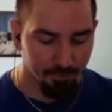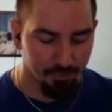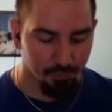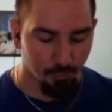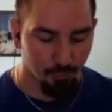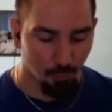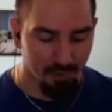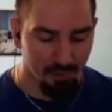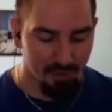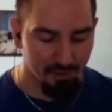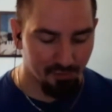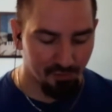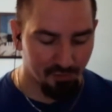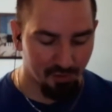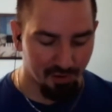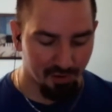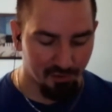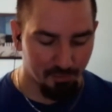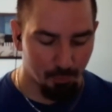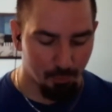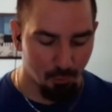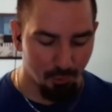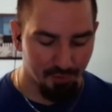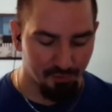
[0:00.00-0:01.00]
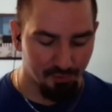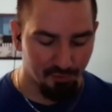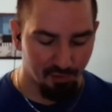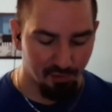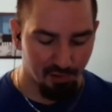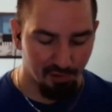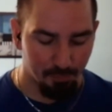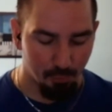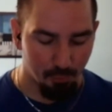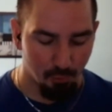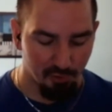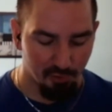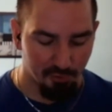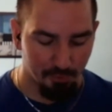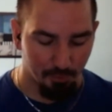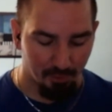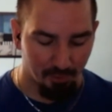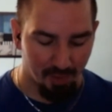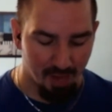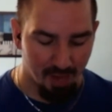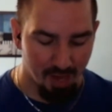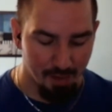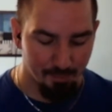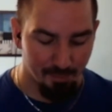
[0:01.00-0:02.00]
26.6 points per
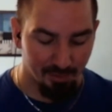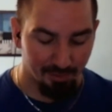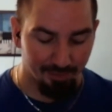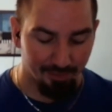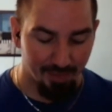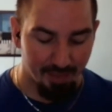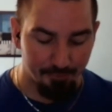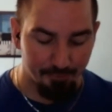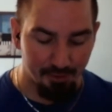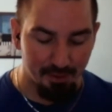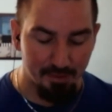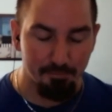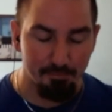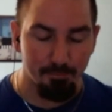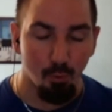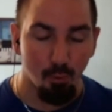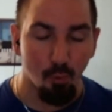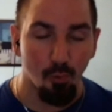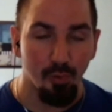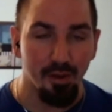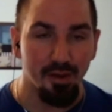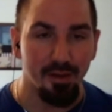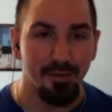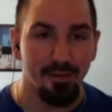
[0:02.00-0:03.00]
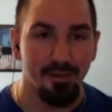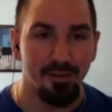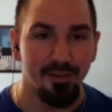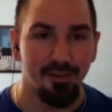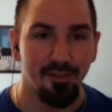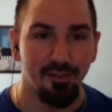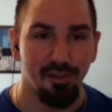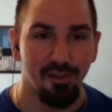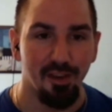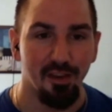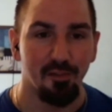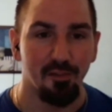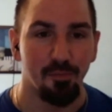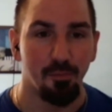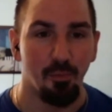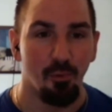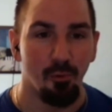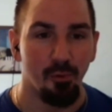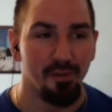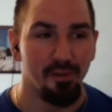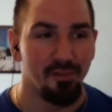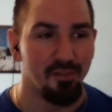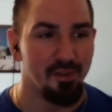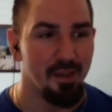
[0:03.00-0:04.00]
game, 11.6
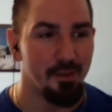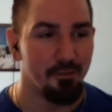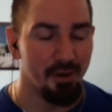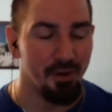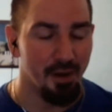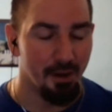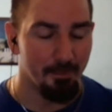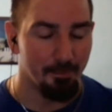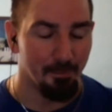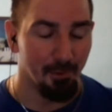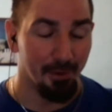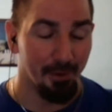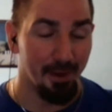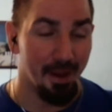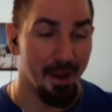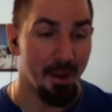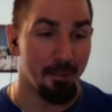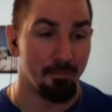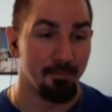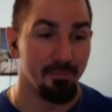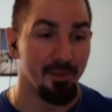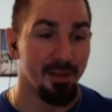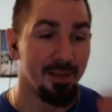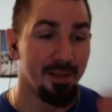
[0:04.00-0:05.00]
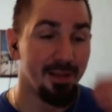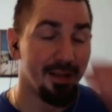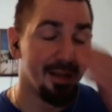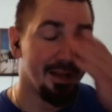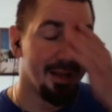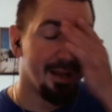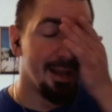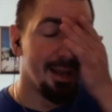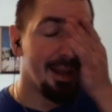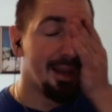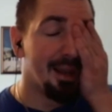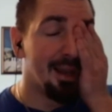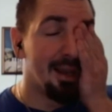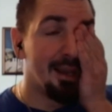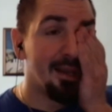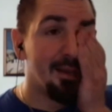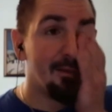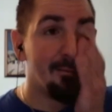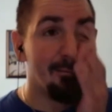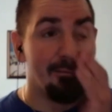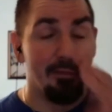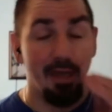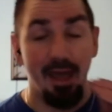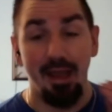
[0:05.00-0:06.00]
points given up per game.
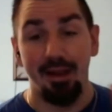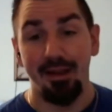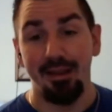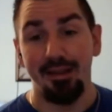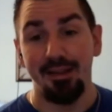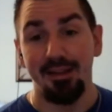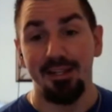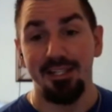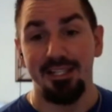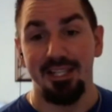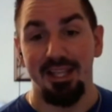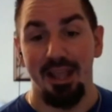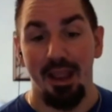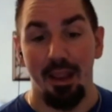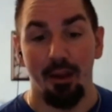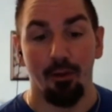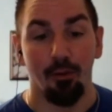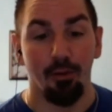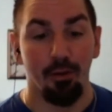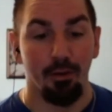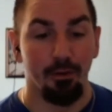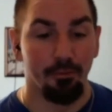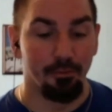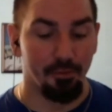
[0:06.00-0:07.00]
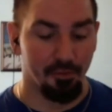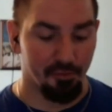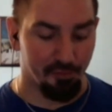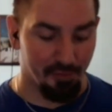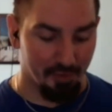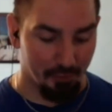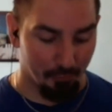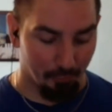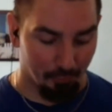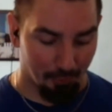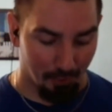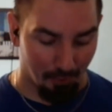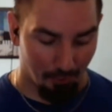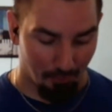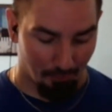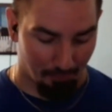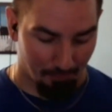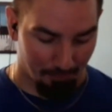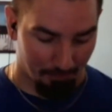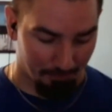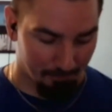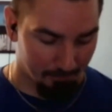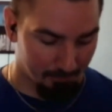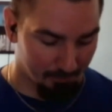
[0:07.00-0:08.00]
That is the era of the Steel
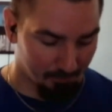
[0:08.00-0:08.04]
Curtain.